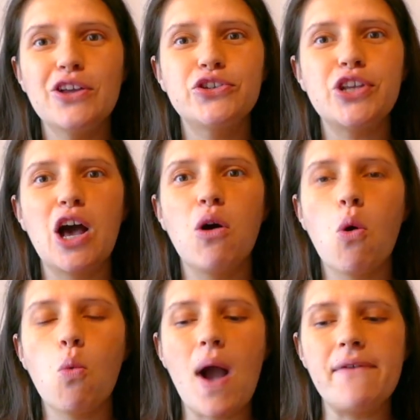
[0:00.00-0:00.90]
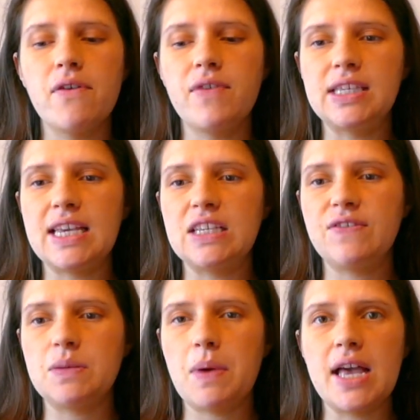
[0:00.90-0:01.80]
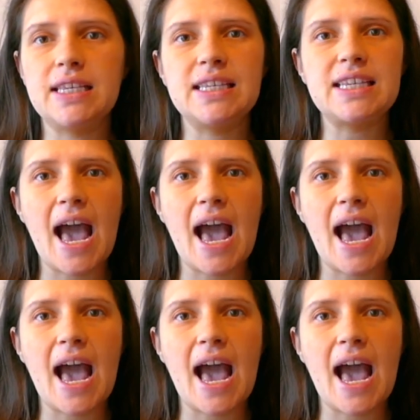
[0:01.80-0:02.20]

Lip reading: So whether this person's